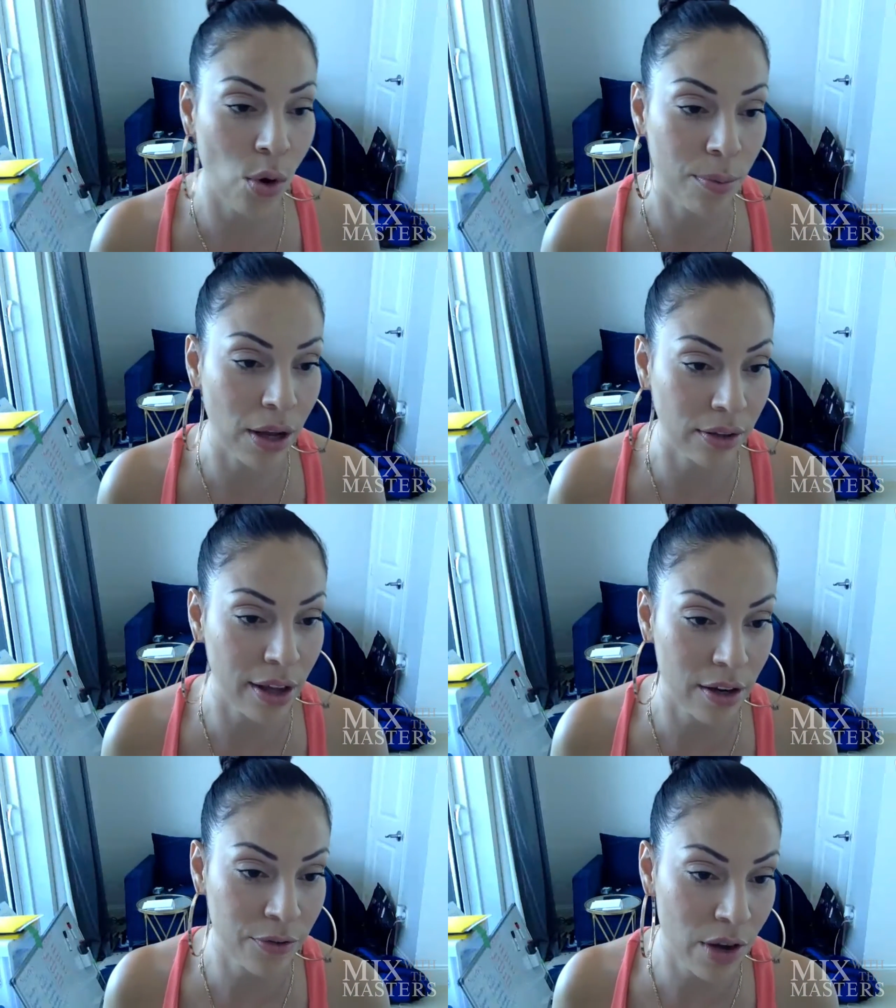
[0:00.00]
more
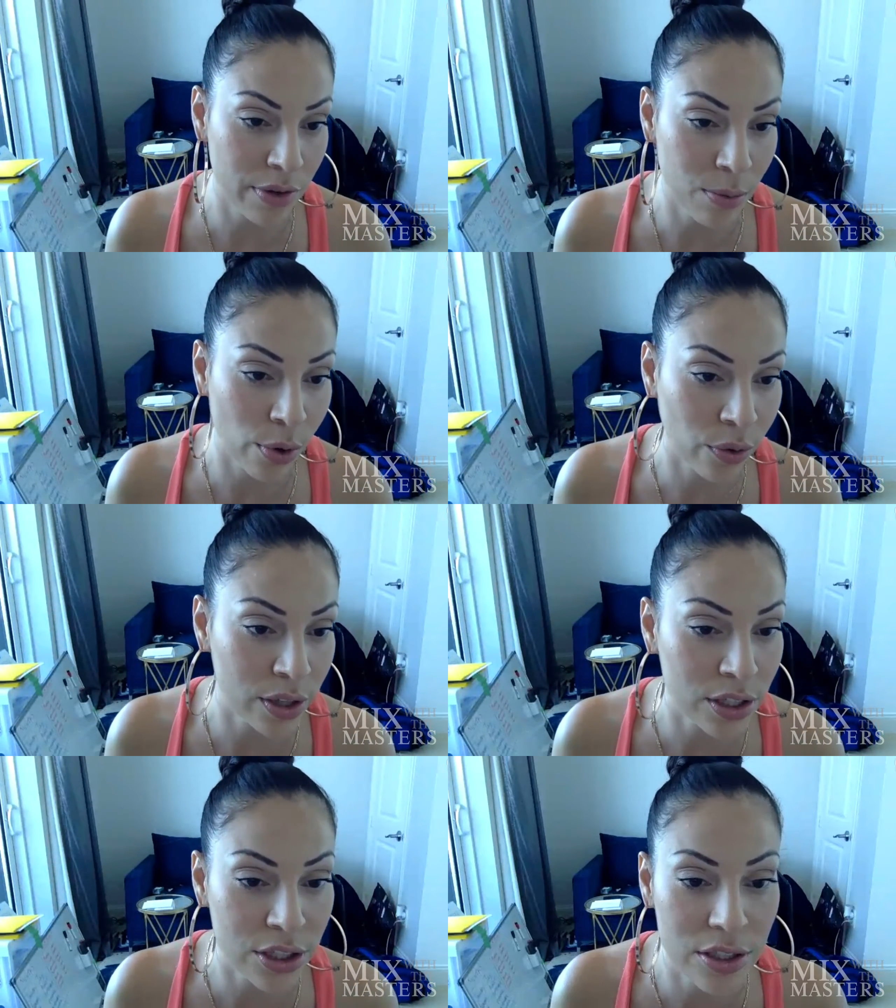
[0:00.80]
about that if you have any
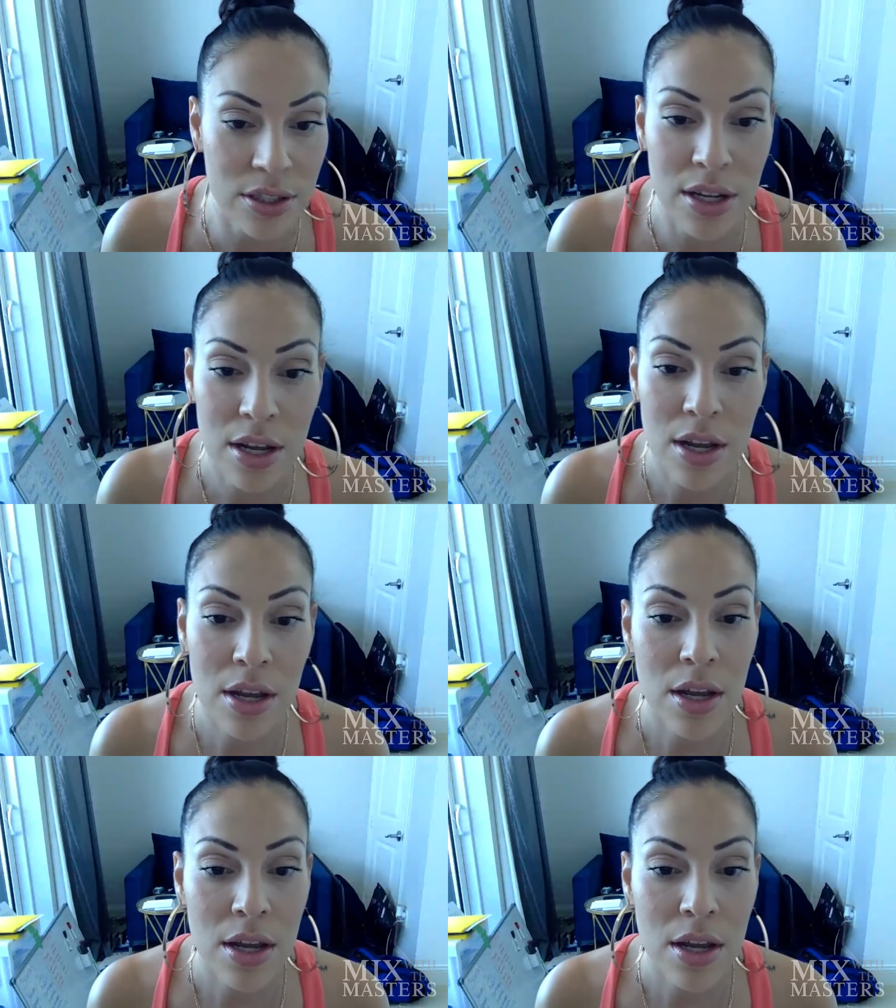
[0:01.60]
more questions.